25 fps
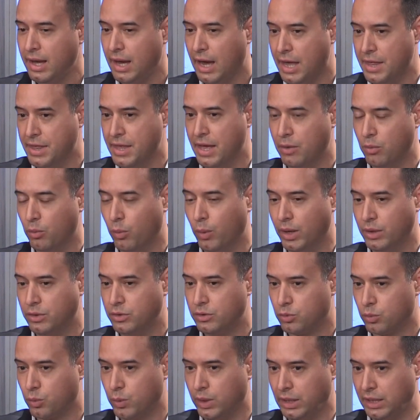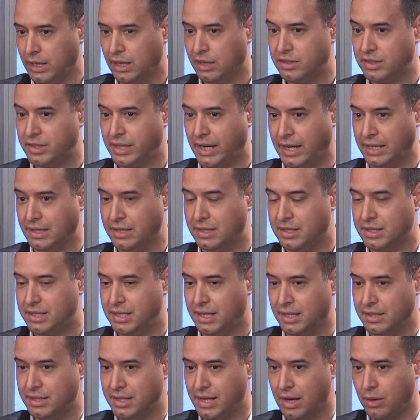And then what's really exciting to
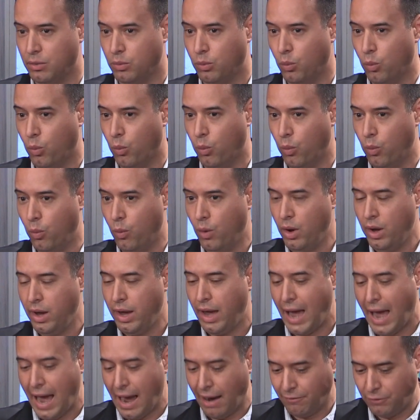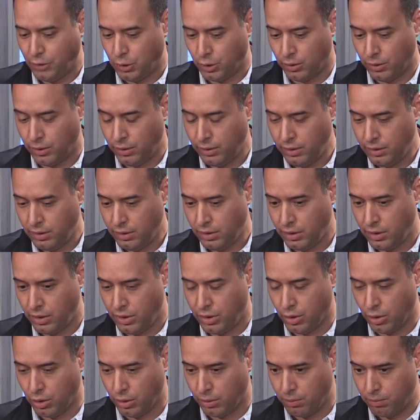see is that after
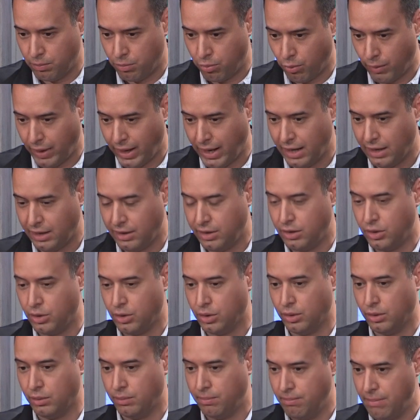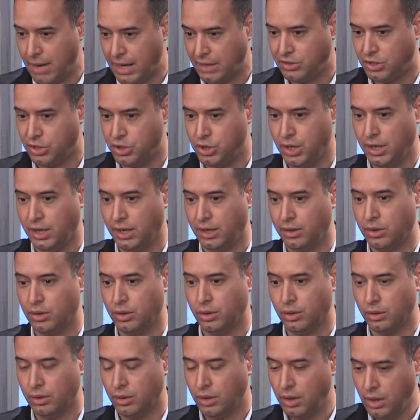their brand, their messaging,
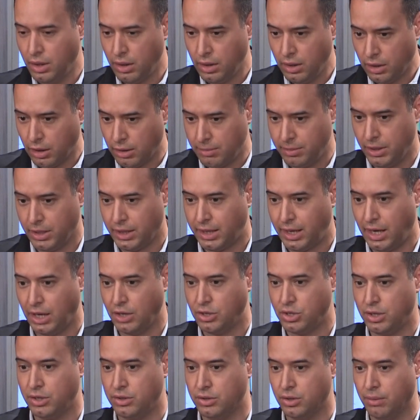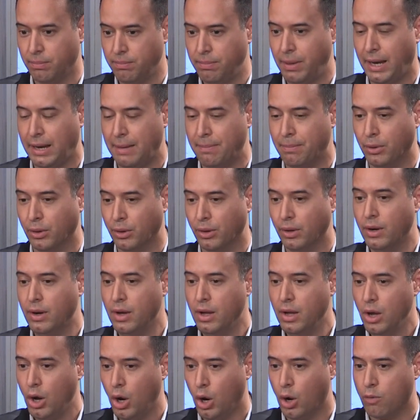their communication is on paper,
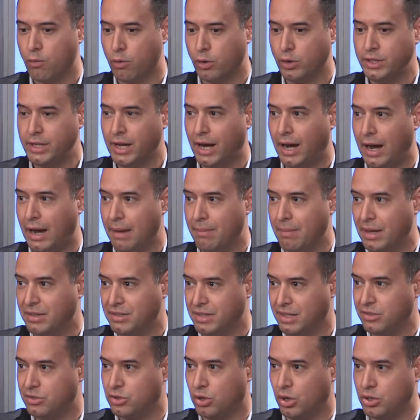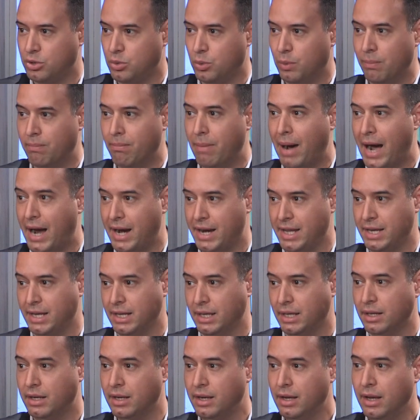over time as they start to embody
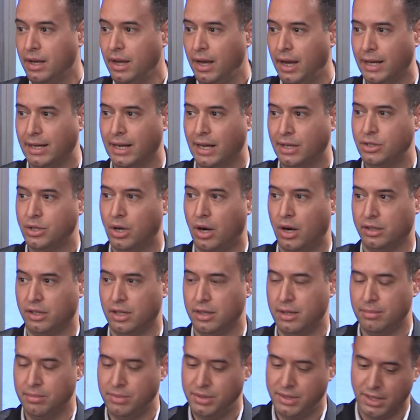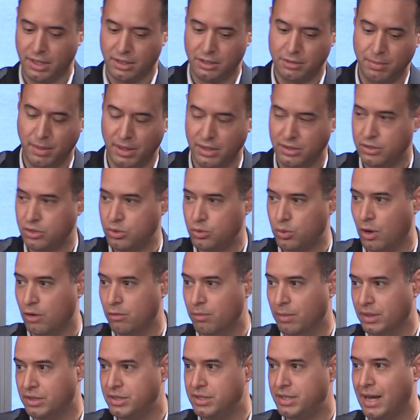it, and I talk to them 6 months,
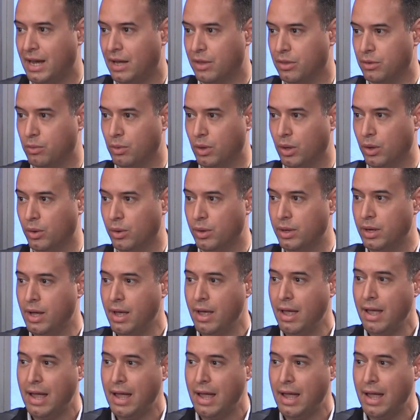12 months down the road,